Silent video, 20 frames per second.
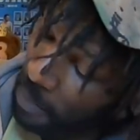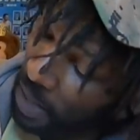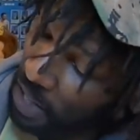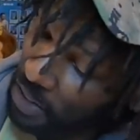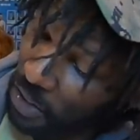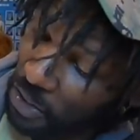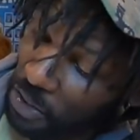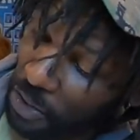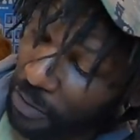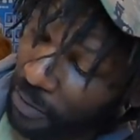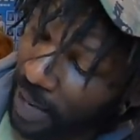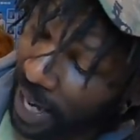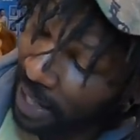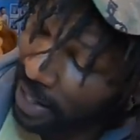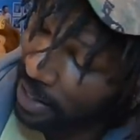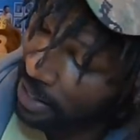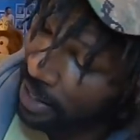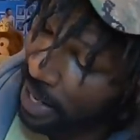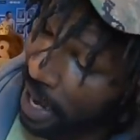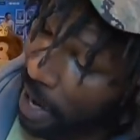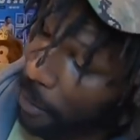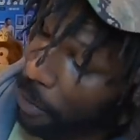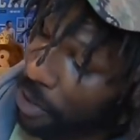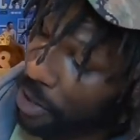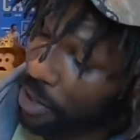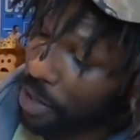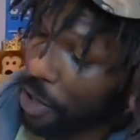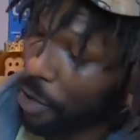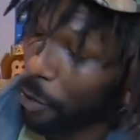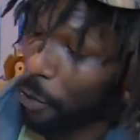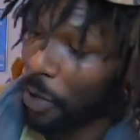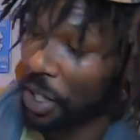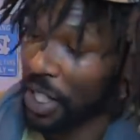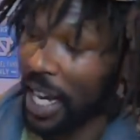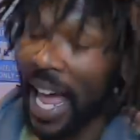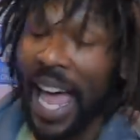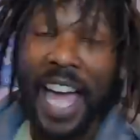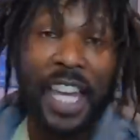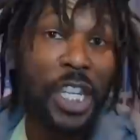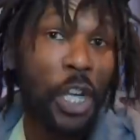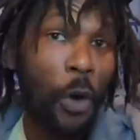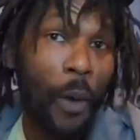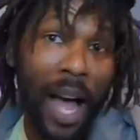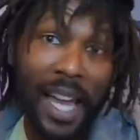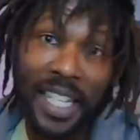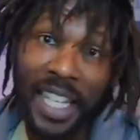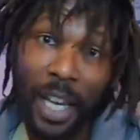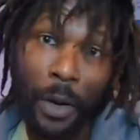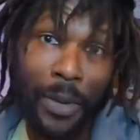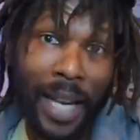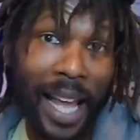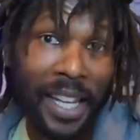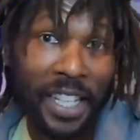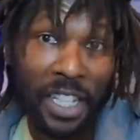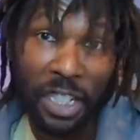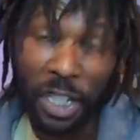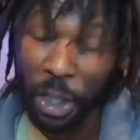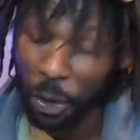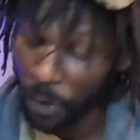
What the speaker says: These are surveillance cameras, which I had no idea when I initially